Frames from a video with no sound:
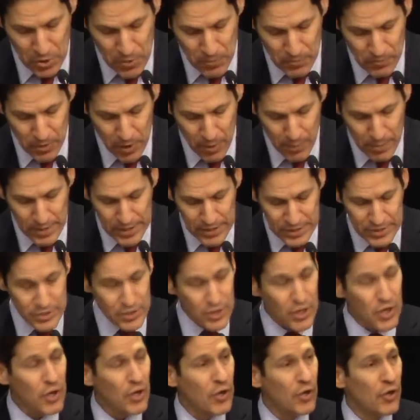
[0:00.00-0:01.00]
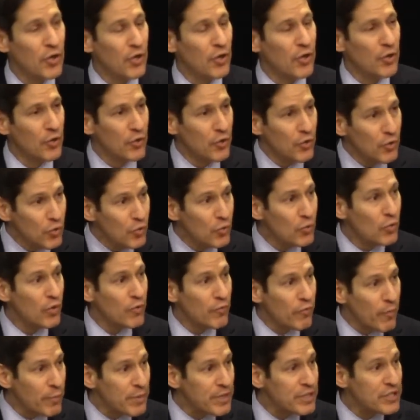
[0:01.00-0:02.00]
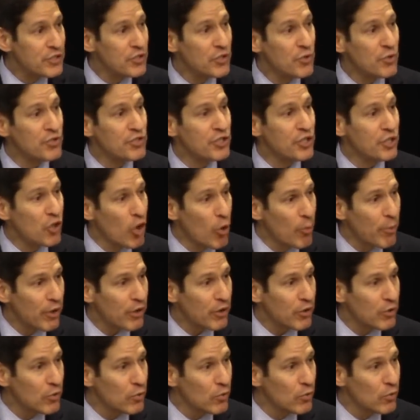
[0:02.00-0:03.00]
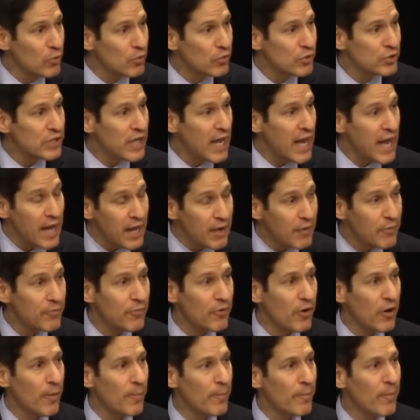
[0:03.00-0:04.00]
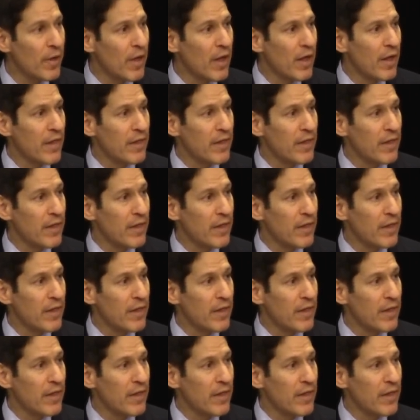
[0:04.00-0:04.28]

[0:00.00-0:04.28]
from this new from these new genomic tools and from